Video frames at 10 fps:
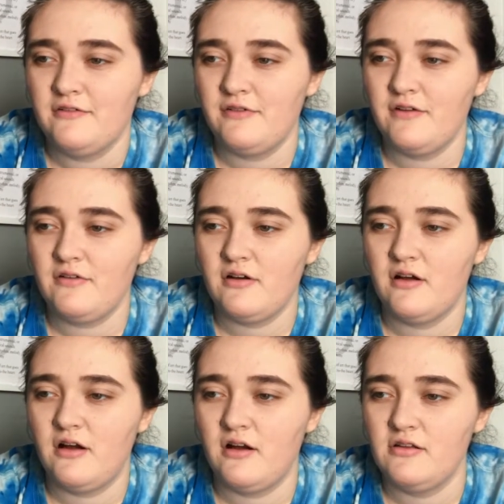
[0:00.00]
Favorite
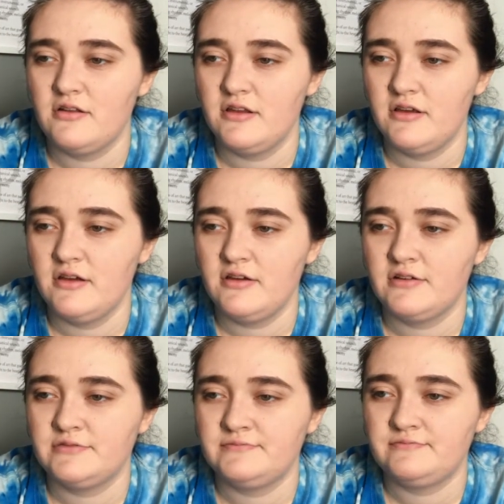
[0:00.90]
holiday?
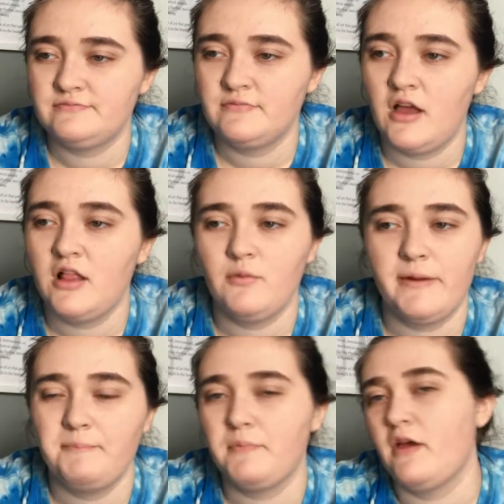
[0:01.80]

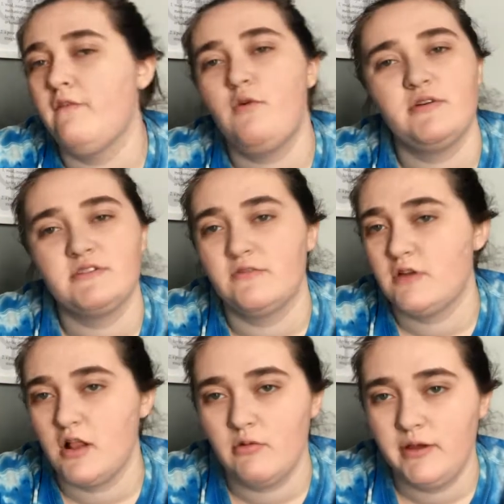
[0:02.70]
Halloween. I've always loved
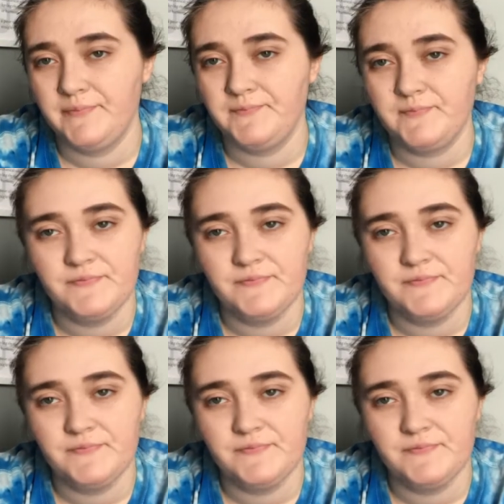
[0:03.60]
Halloween.